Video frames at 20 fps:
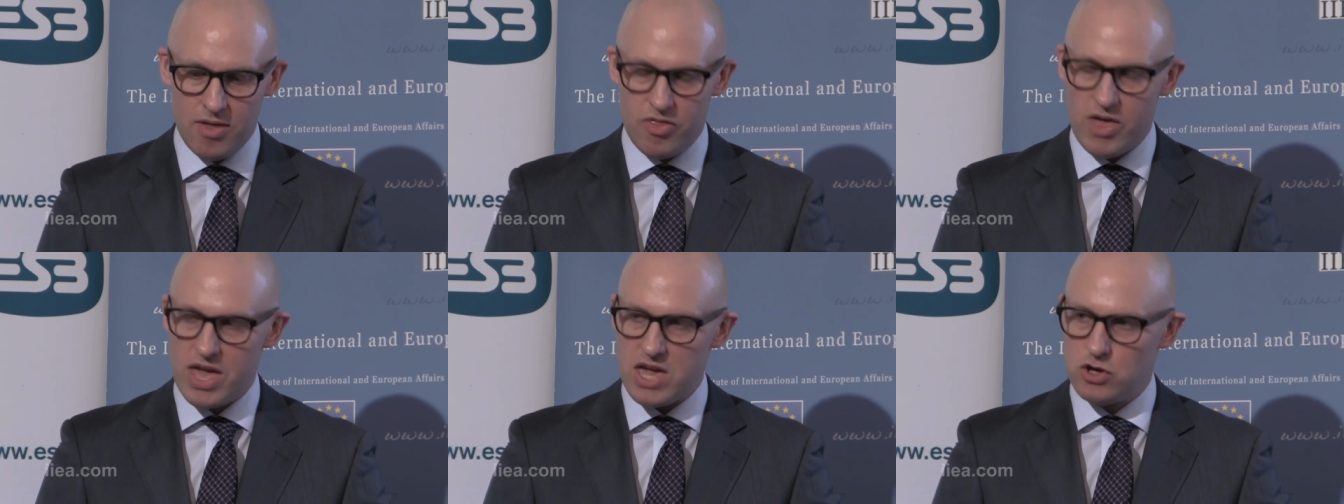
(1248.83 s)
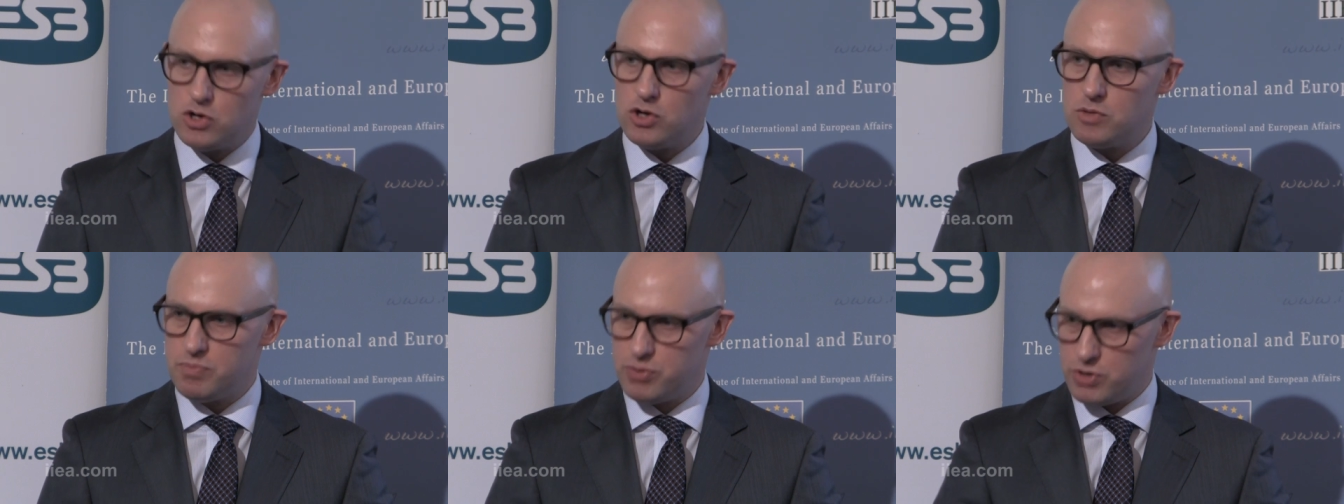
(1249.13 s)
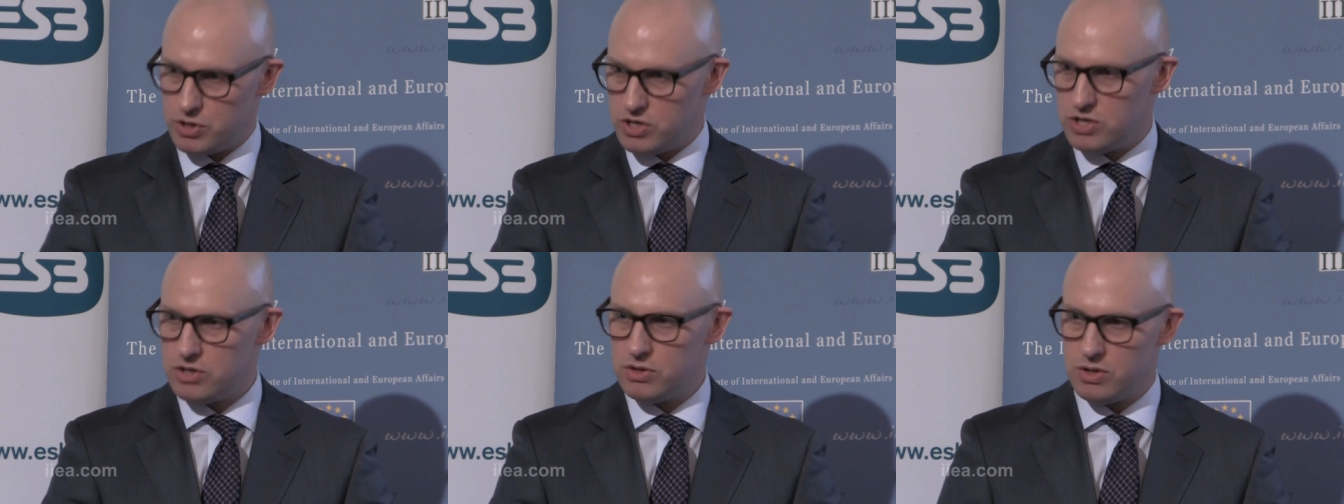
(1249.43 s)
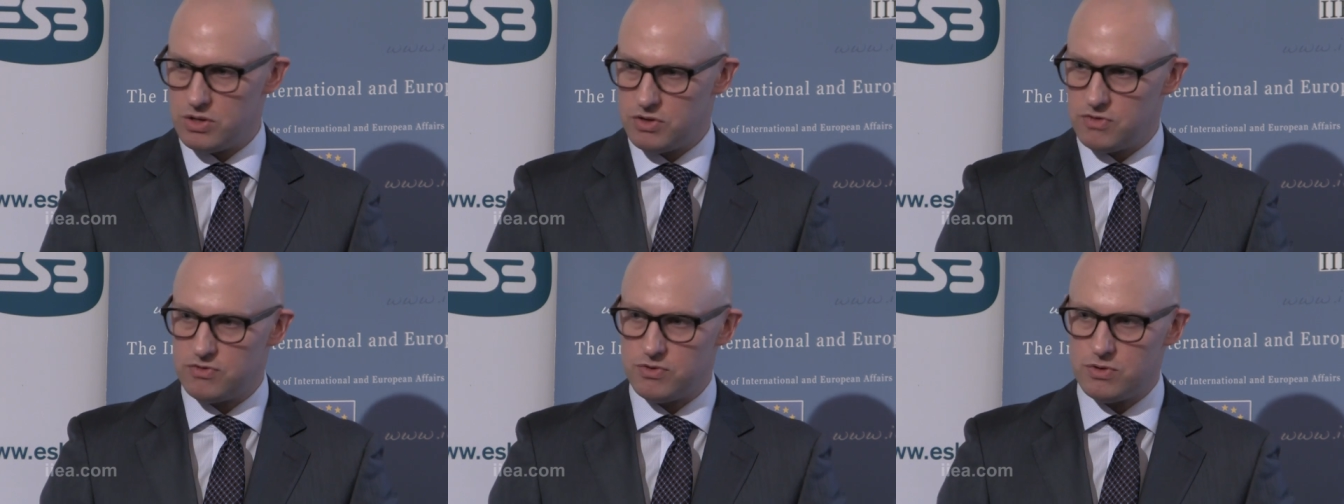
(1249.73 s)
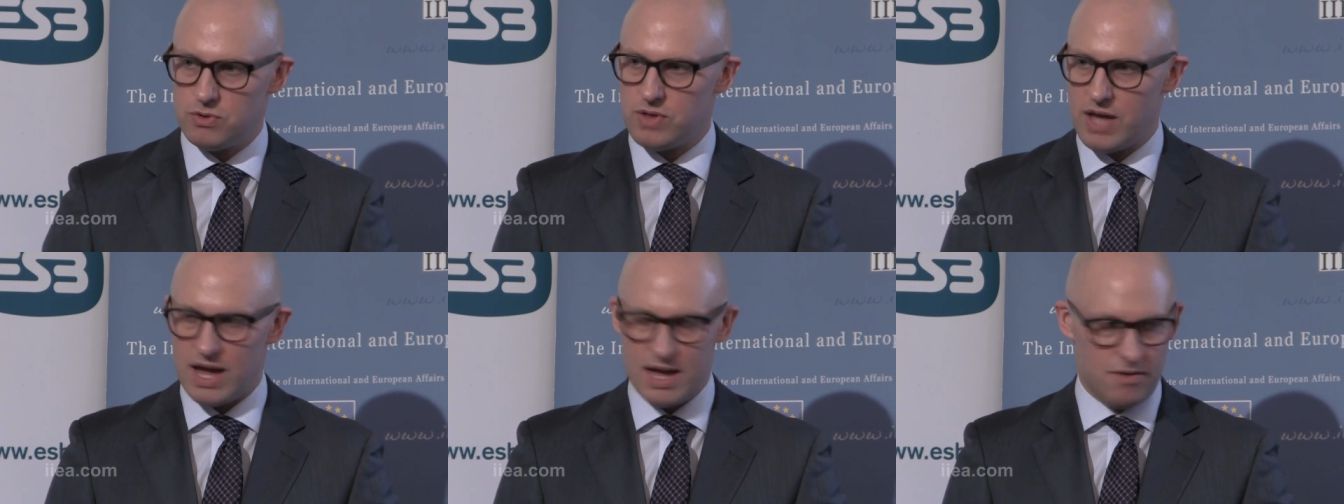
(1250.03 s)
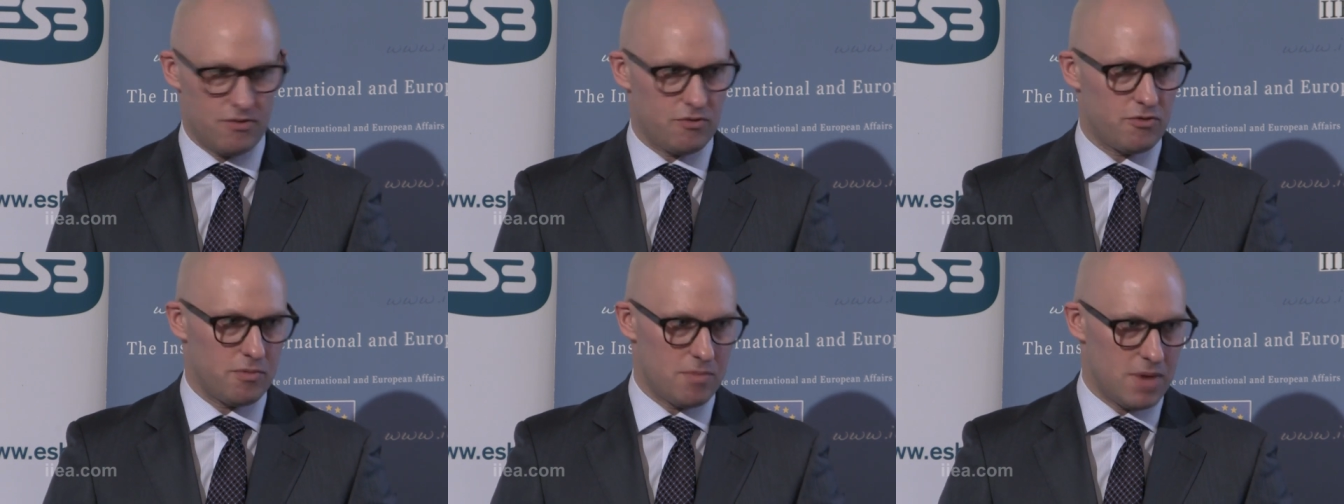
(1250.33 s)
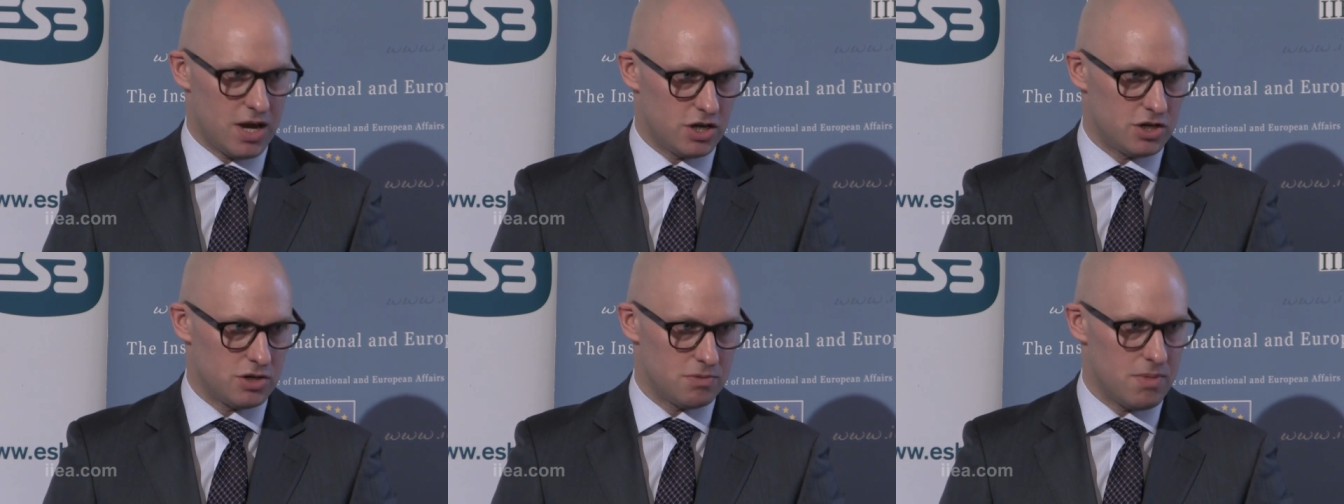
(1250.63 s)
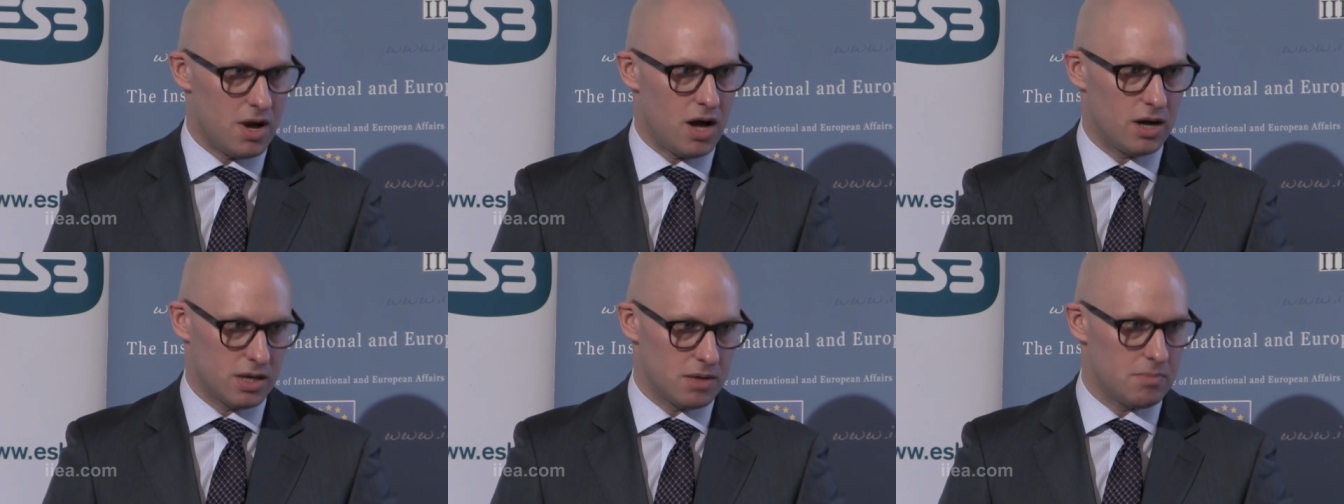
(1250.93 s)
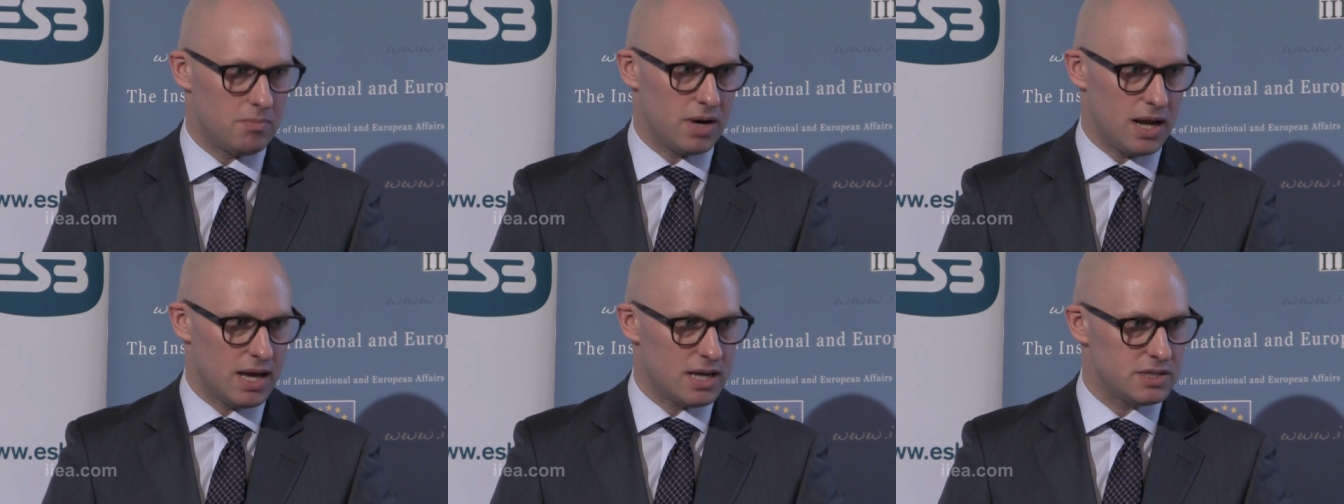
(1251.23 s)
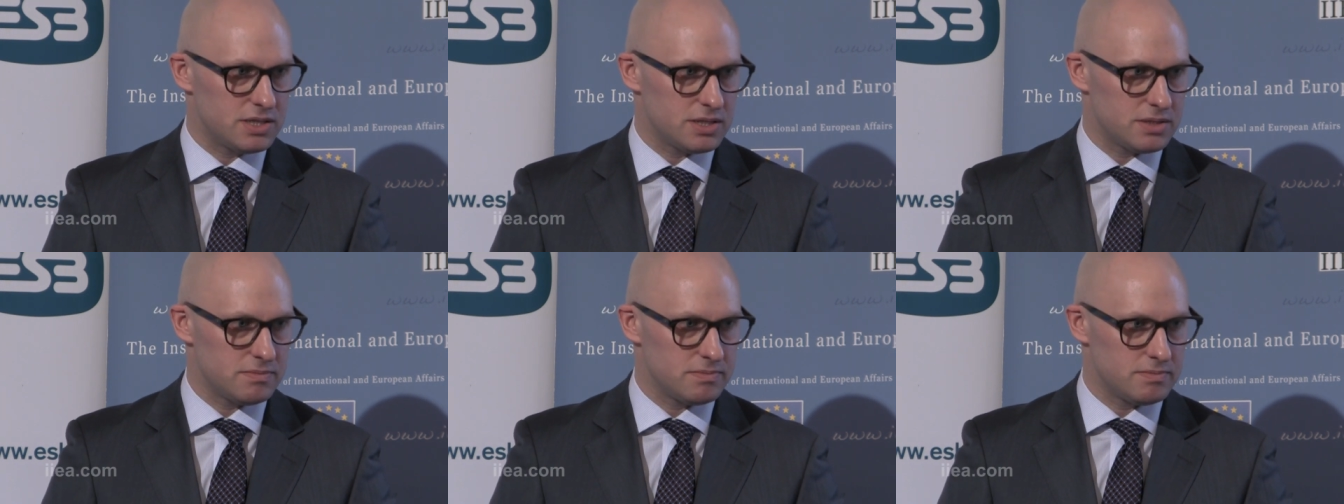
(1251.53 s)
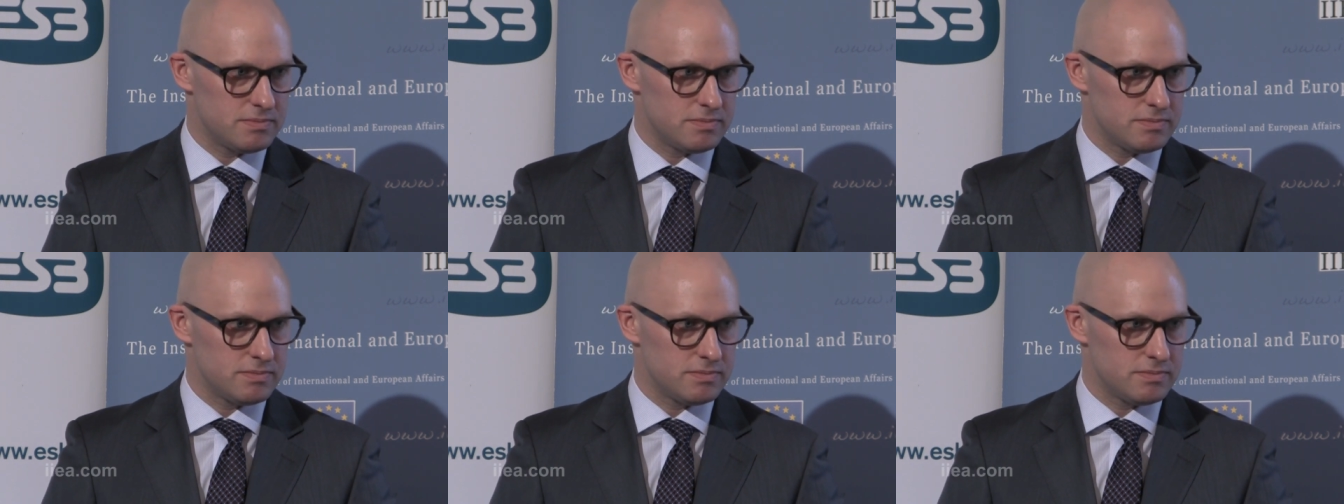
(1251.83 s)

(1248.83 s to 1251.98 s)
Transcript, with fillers: they could procure through that information marketplace